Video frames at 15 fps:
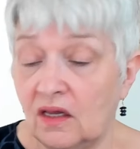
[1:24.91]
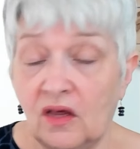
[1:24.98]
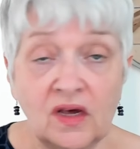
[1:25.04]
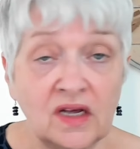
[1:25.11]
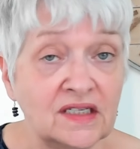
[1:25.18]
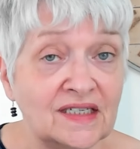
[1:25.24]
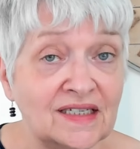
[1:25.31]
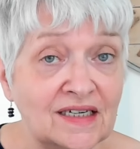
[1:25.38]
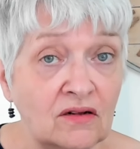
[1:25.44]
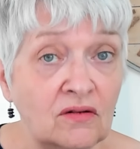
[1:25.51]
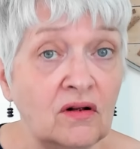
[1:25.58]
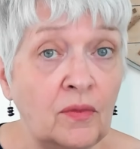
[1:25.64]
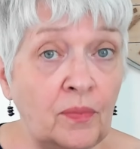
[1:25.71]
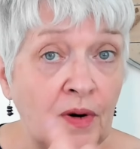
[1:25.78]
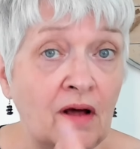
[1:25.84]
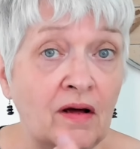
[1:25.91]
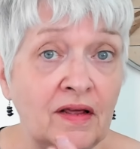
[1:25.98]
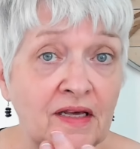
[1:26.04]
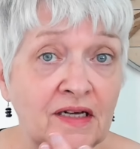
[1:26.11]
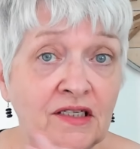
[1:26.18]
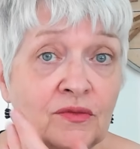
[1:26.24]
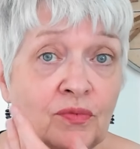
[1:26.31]
you can still apply
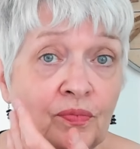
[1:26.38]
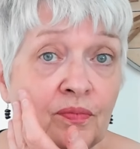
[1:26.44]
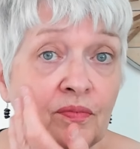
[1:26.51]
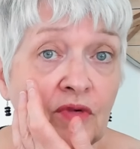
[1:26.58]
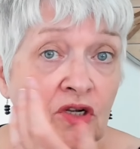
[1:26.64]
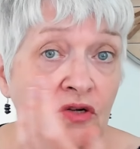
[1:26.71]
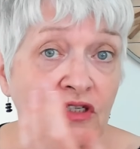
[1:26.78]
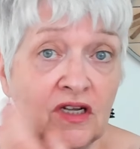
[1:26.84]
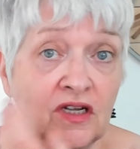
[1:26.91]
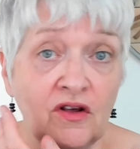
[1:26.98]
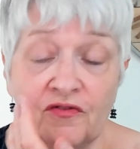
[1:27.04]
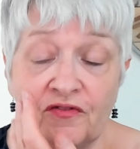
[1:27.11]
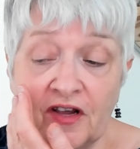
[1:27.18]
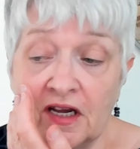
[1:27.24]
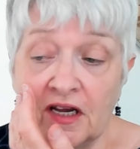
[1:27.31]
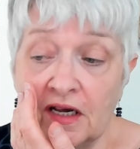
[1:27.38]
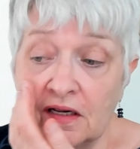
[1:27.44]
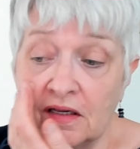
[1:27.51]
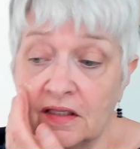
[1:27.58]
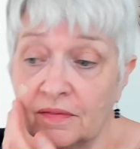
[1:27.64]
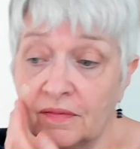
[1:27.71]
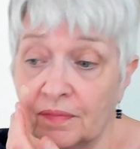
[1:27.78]
this using your
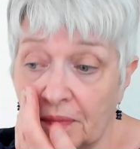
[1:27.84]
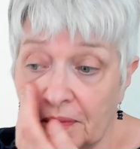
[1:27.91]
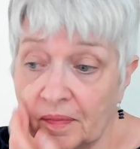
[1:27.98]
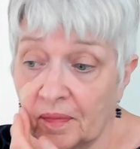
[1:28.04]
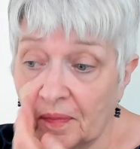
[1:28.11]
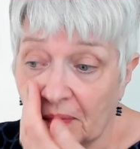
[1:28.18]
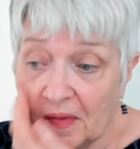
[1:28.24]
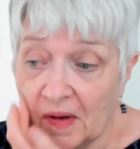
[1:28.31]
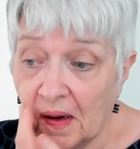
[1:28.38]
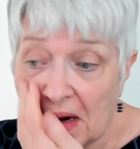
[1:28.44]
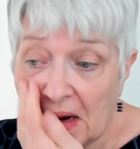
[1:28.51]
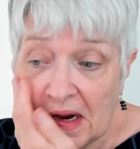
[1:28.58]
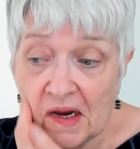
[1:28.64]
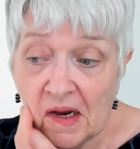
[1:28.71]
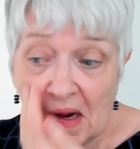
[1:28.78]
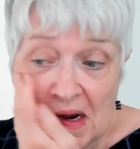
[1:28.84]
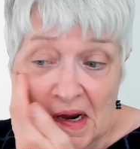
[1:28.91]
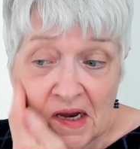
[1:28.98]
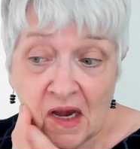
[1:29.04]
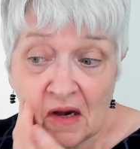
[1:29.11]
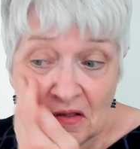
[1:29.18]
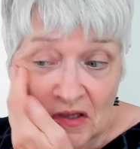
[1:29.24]
fingers.
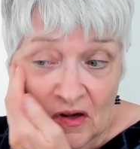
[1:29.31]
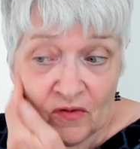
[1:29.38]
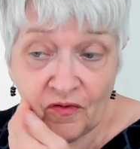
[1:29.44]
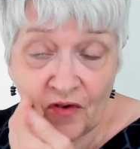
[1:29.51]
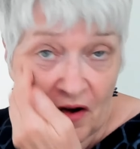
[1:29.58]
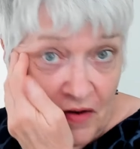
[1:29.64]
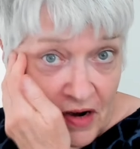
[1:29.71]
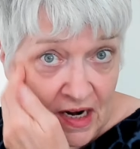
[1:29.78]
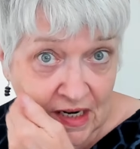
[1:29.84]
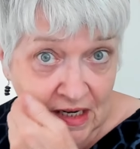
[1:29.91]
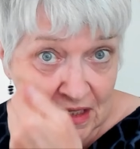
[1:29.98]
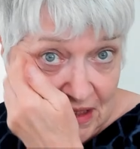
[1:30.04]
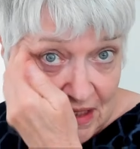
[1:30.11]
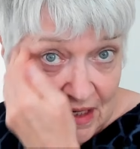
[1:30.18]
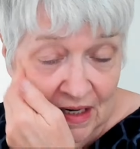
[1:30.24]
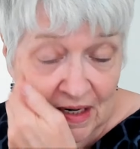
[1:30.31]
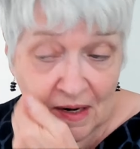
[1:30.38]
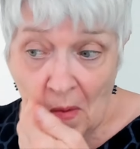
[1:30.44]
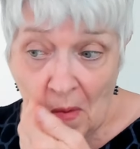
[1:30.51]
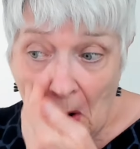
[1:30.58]
It goes on very easily